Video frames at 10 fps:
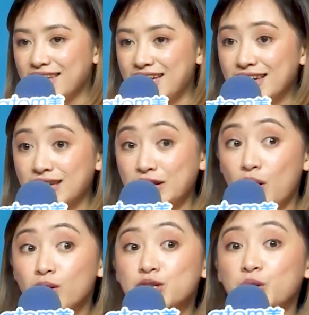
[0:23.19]
Yes, and
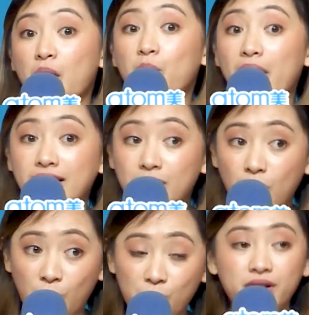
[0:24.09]
also a while
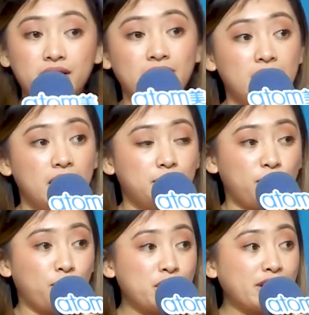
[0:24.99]
ago,
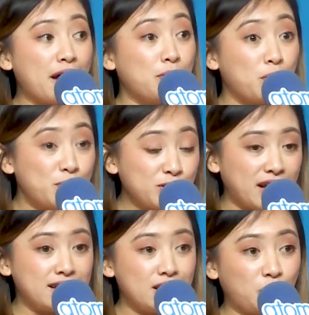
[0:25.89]
before tayo
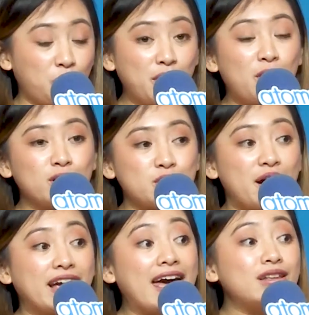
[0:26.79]
pumunta dito, we also
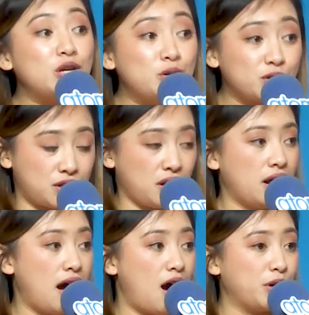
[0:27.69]
again used
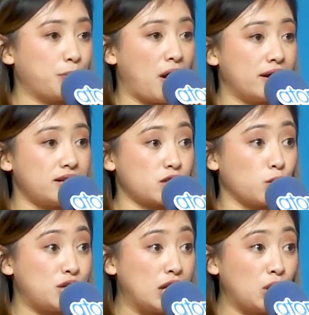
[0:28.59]
our products. So,
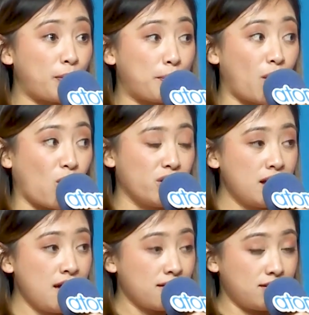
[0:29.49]
sino pa po
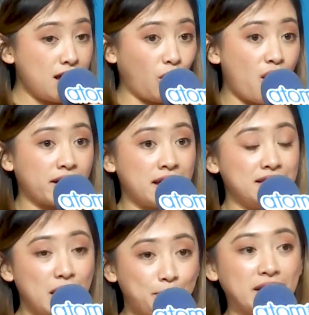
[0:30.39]
dito ang
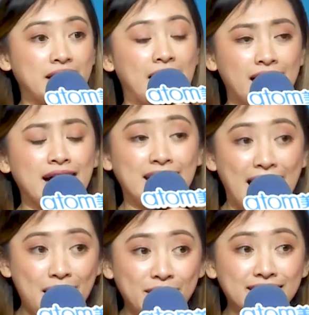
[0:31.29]
hindi pa
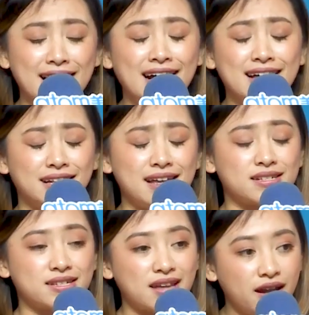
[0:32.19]
nakakagamit ng at
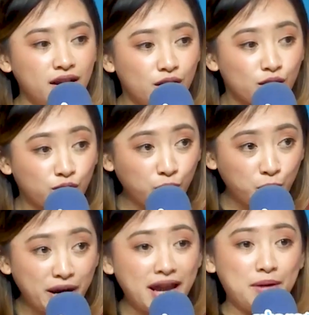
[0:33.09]
least
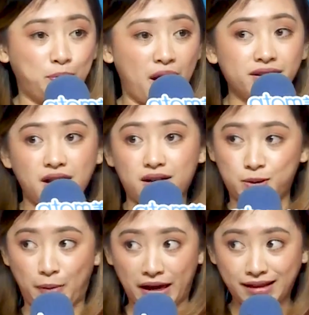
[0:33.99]
3
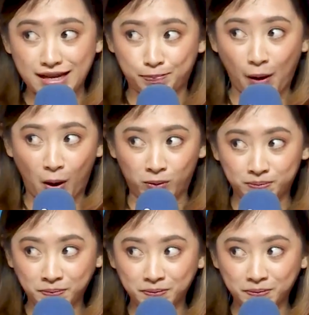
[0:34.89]
products? Pakitaas po.